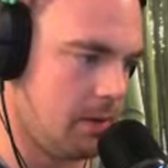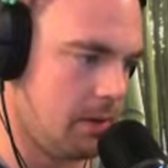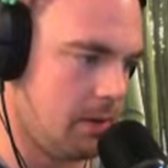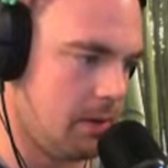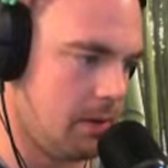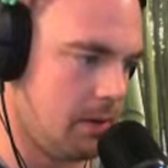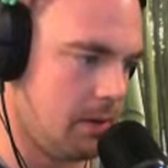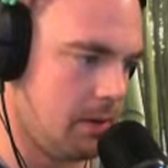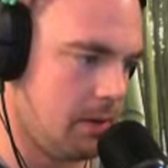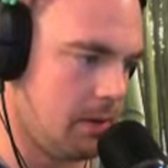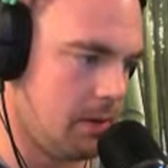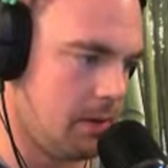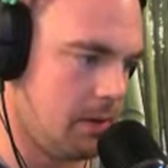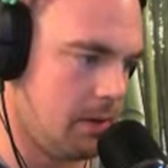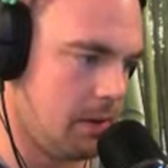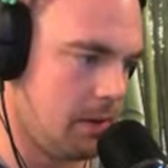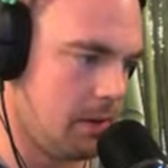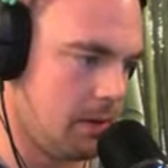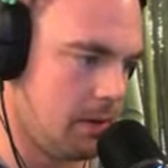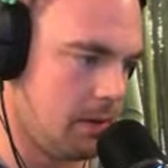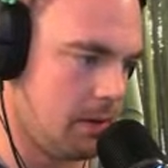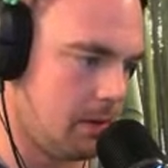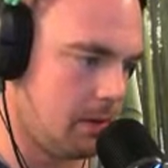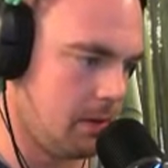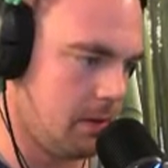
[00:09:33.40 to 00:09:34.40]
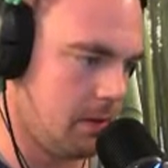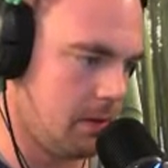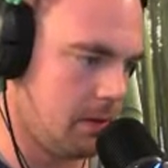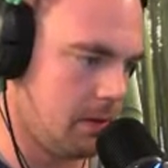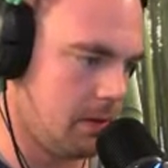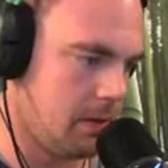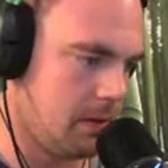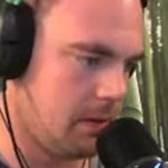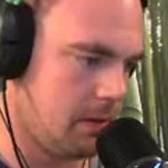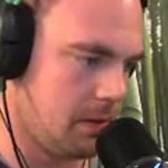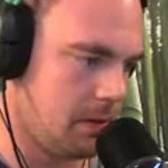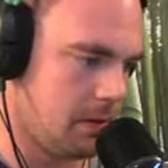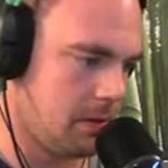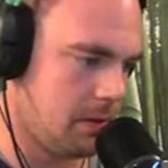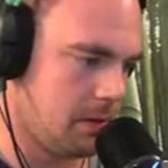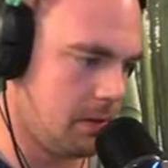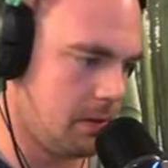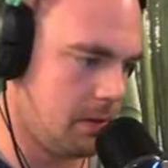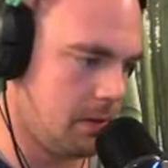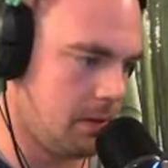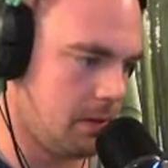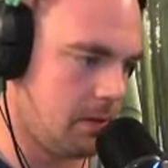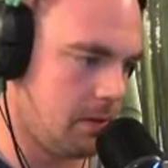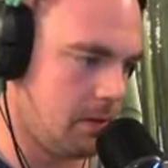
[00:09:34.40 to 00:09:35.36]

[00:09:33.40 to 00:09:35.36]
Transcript: Nobody speaks.